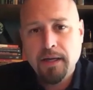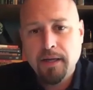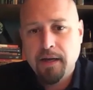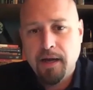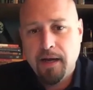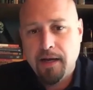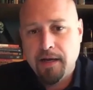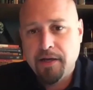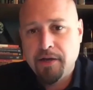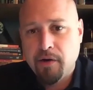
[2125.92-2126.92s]

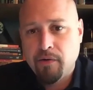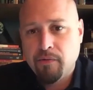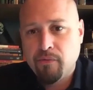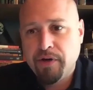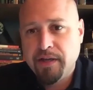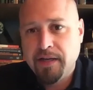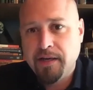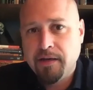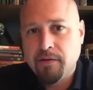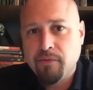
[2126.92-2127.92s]
Really,
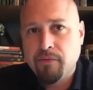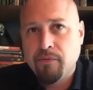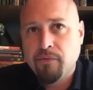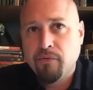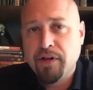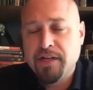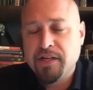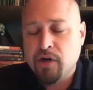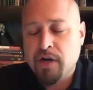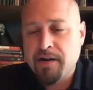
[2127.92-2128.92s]
really
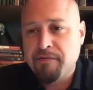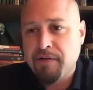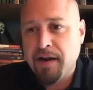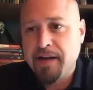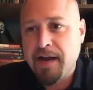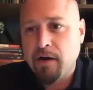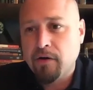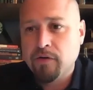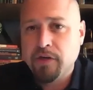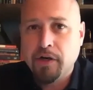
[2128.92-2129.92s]
trying to find out,
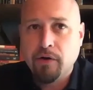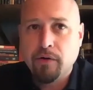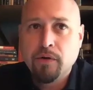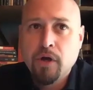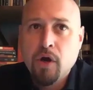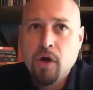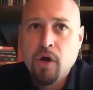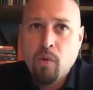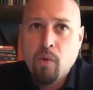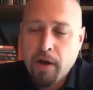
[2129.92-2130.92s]

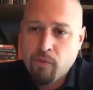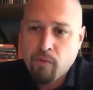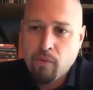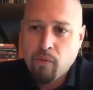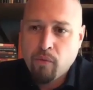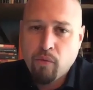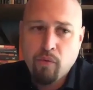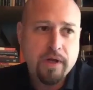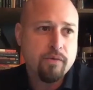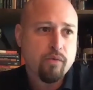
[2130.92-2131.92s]
one,
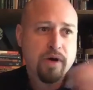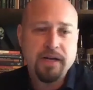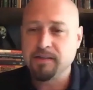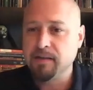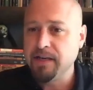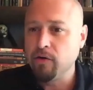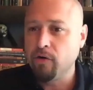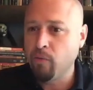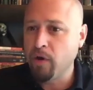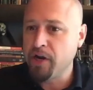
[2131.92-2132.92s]
what is
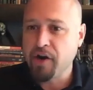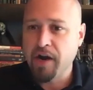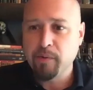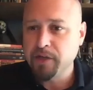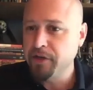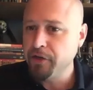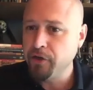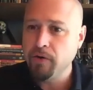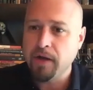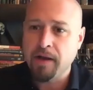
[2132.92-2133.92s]
legal and what you're able to
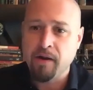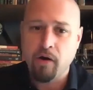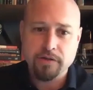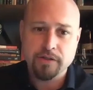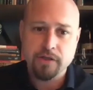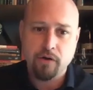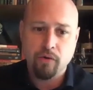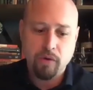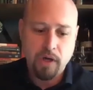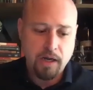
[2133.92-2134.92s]
do, and
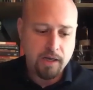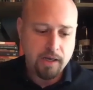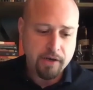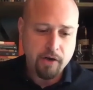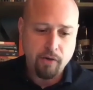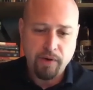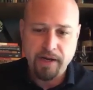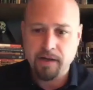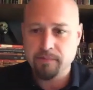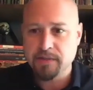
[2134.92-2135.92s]
also, when
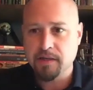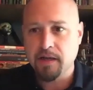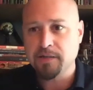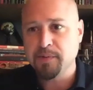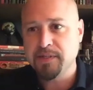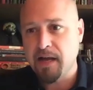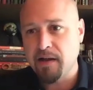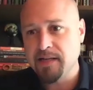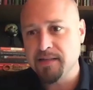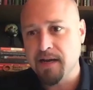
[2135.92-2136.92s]
it comes to the
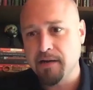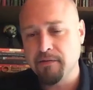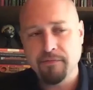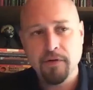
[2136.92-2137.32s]
hospitality side